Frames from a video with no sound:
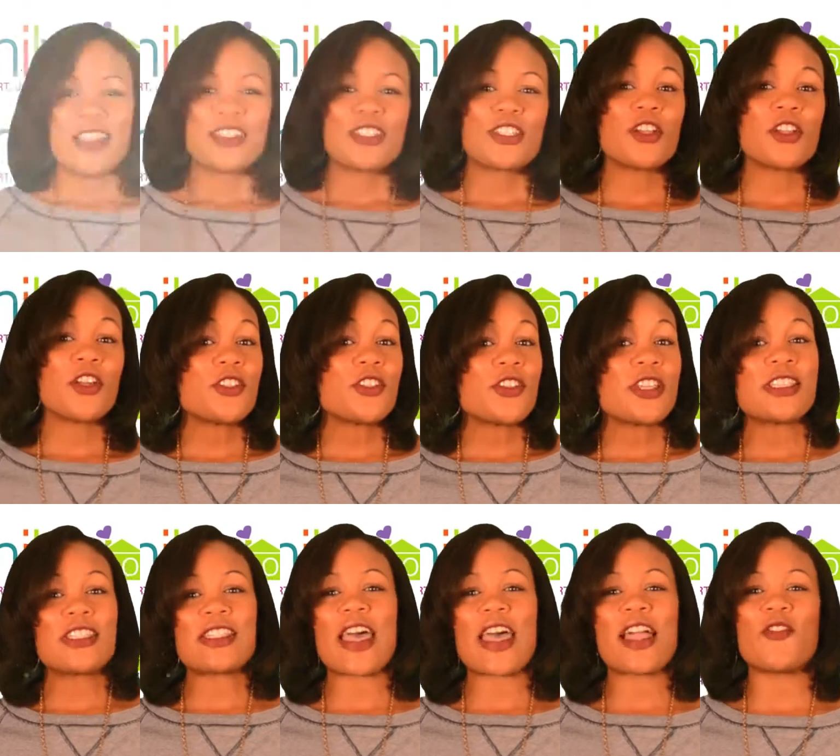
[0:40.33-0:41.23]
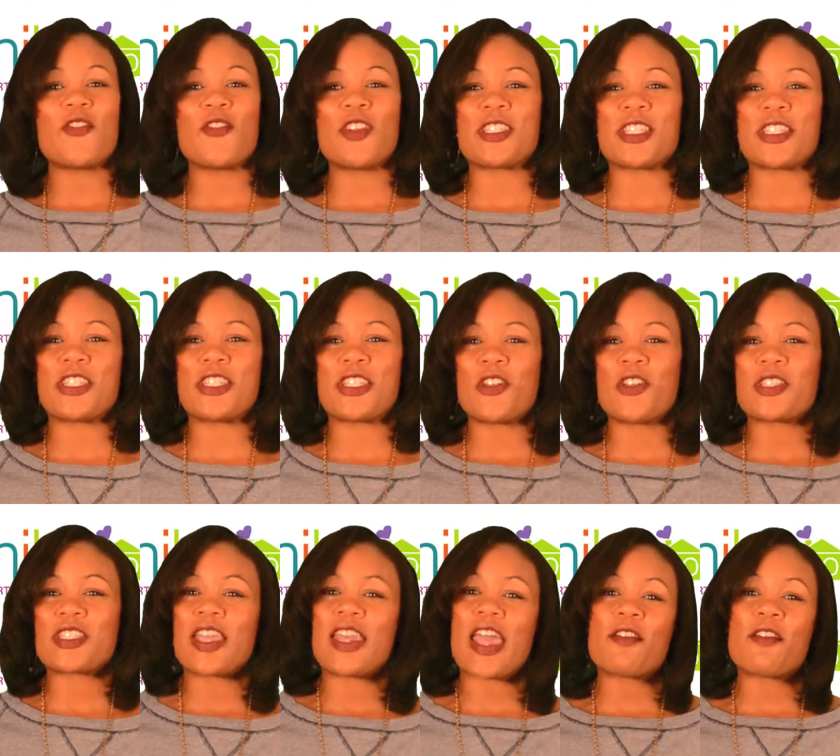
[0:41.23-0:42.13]
Children's television
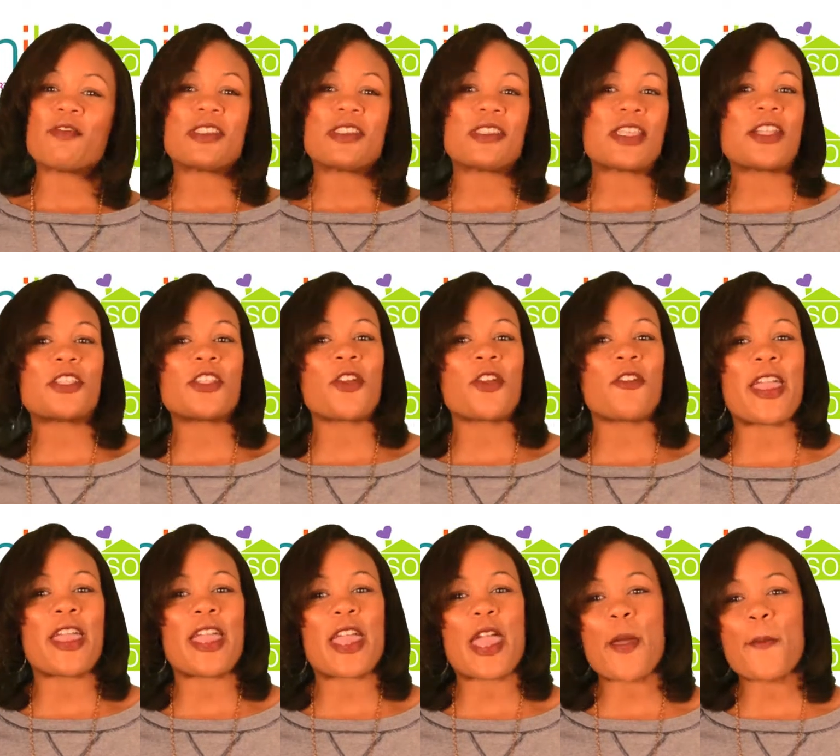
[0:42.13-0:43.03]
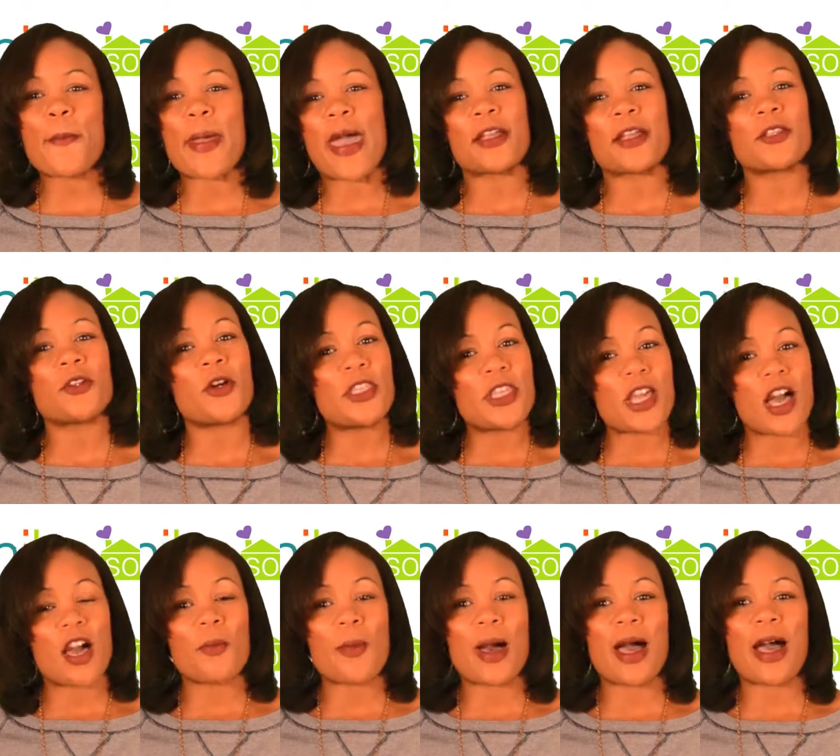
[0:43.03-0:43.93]
shows can have such a great impact on
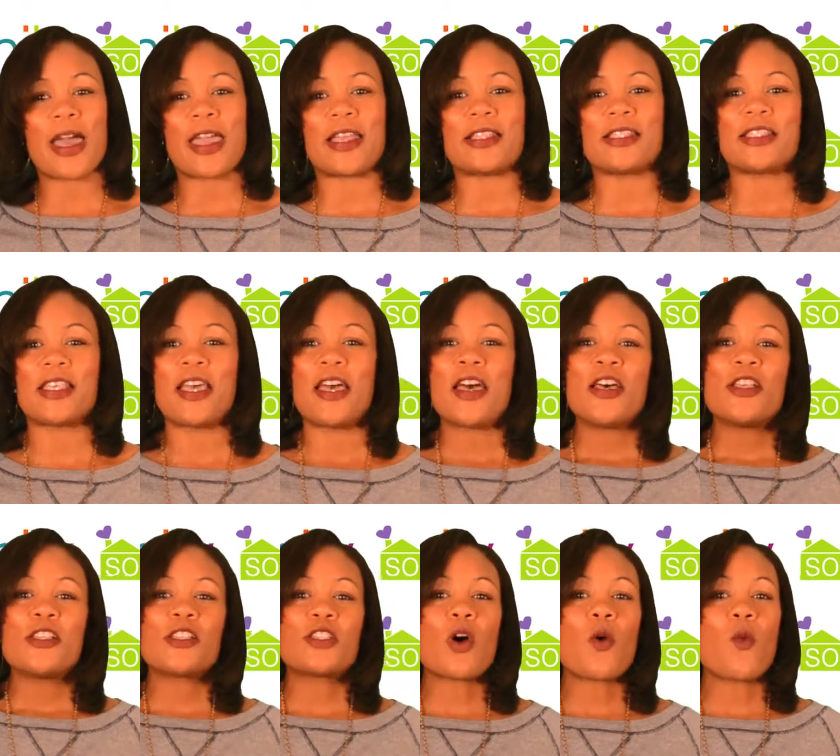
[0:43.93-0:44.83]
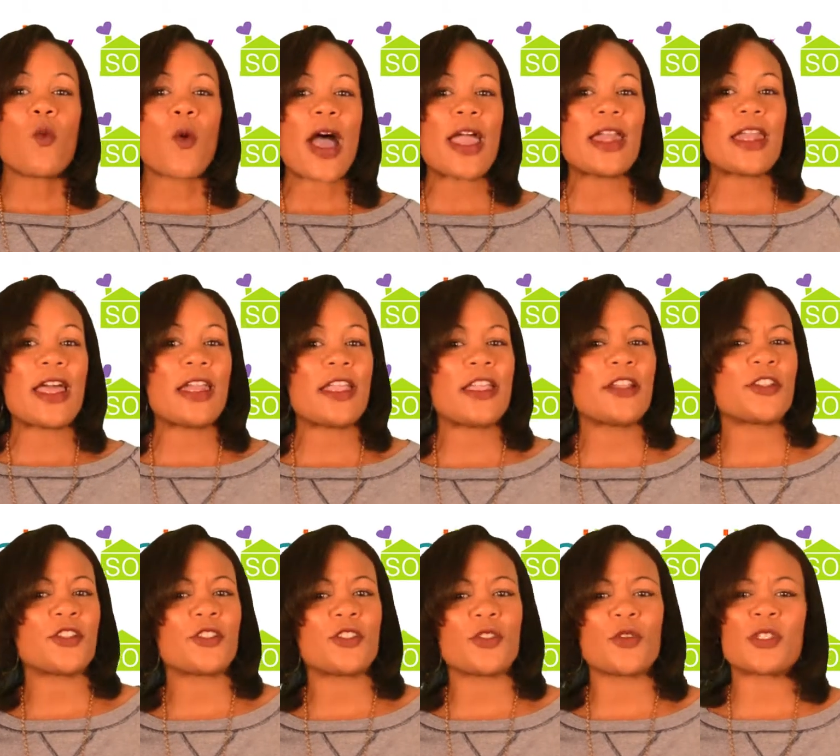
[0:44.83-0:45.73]
young minds. So why not
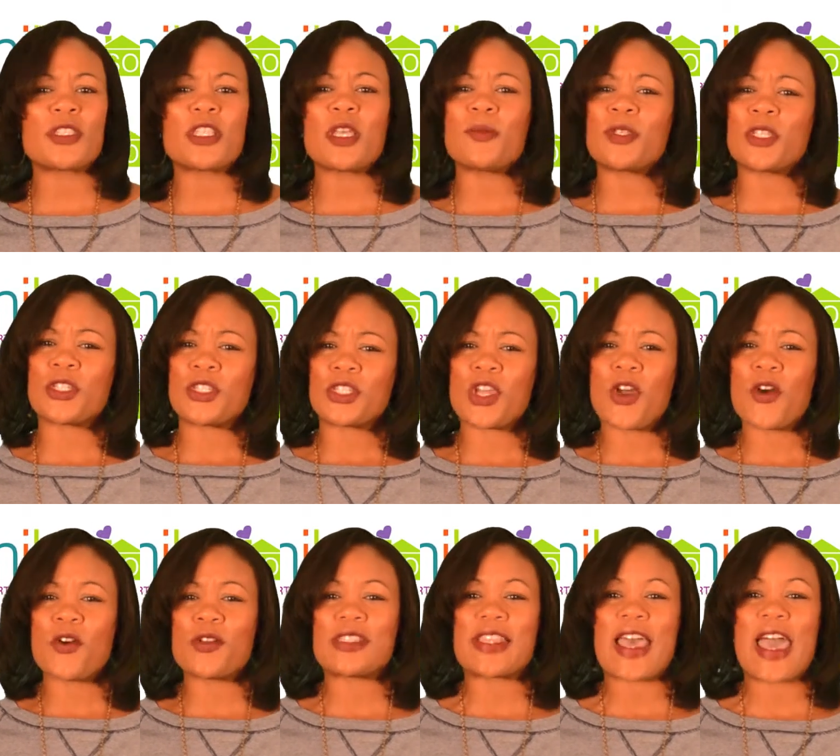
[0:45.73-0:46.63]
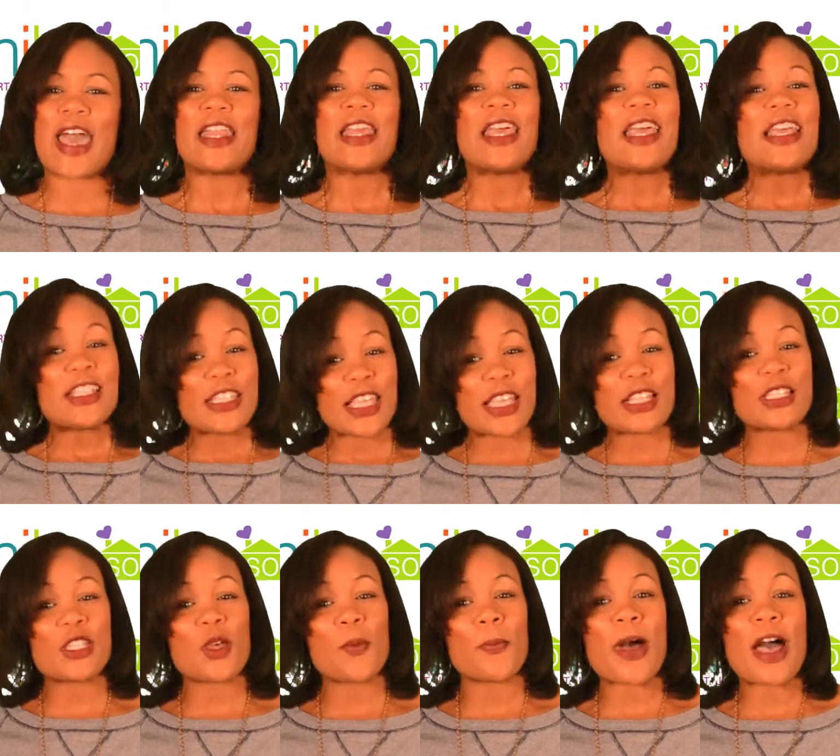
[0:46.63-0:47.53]
introduce them to shows that
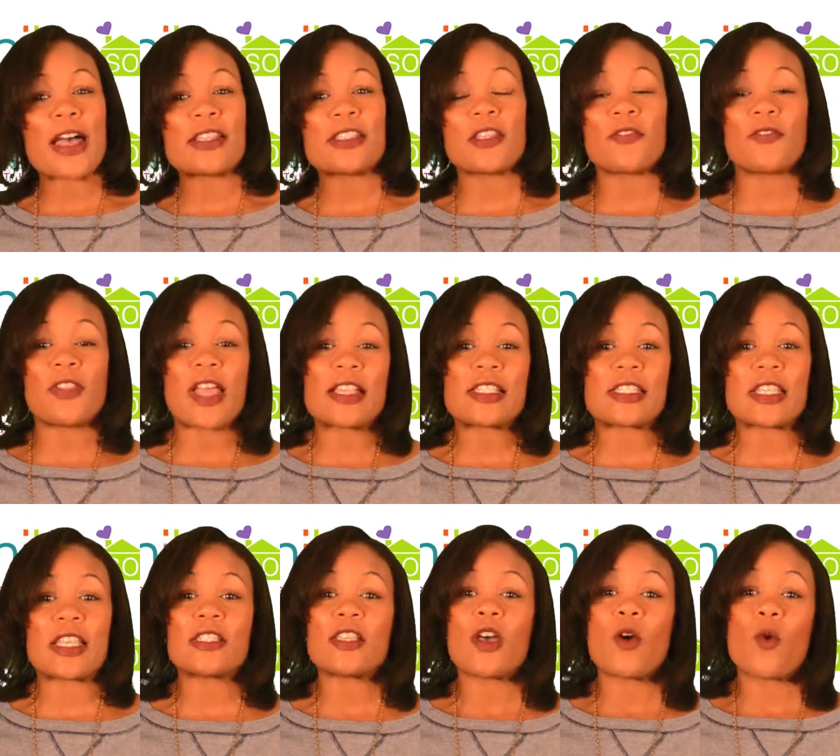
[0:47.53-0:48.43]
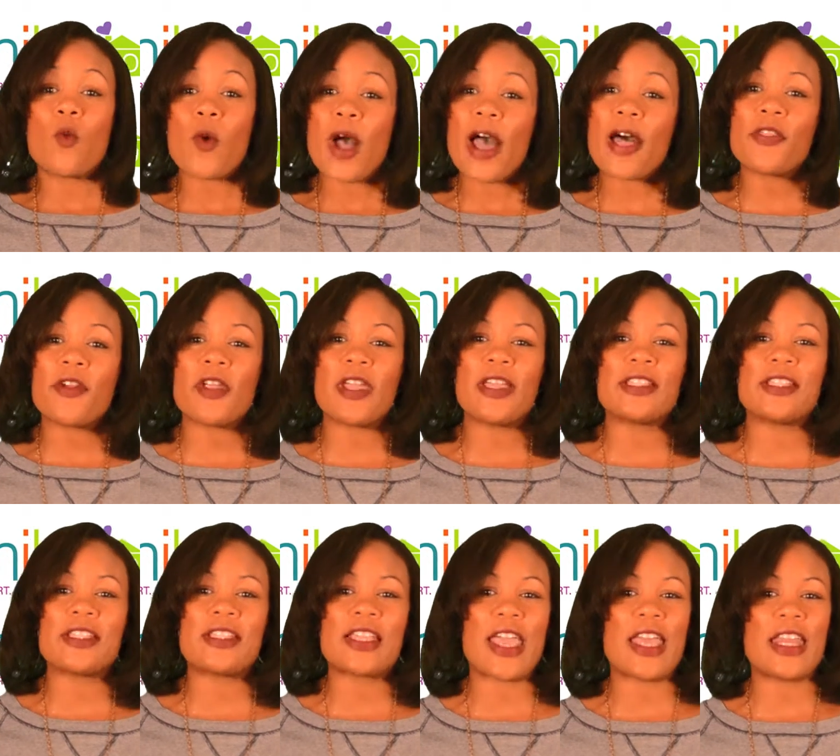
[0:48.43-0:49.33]
teach them positive lessons while they're
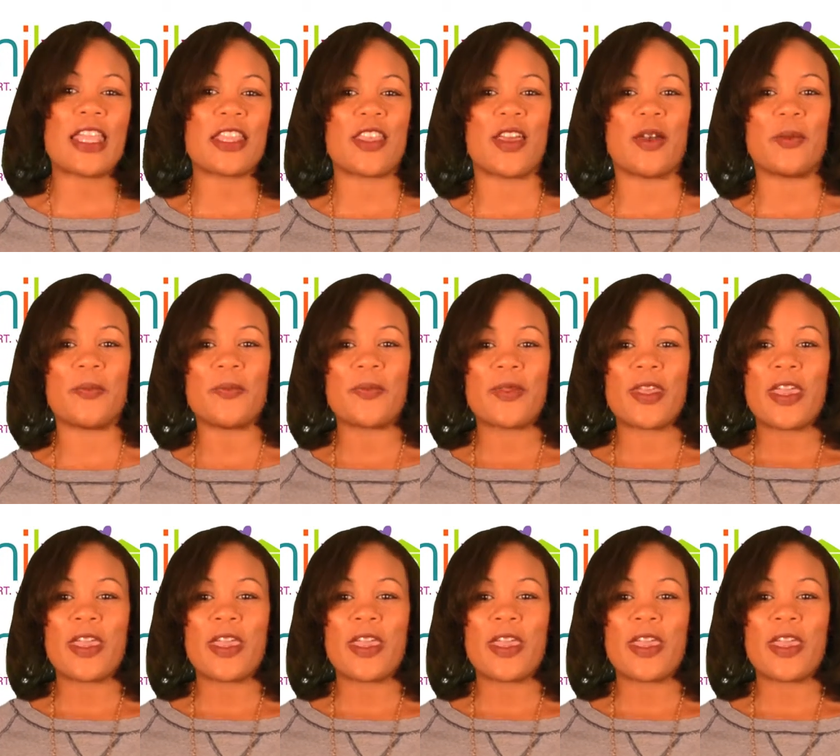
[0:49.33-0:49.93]
entertaining them?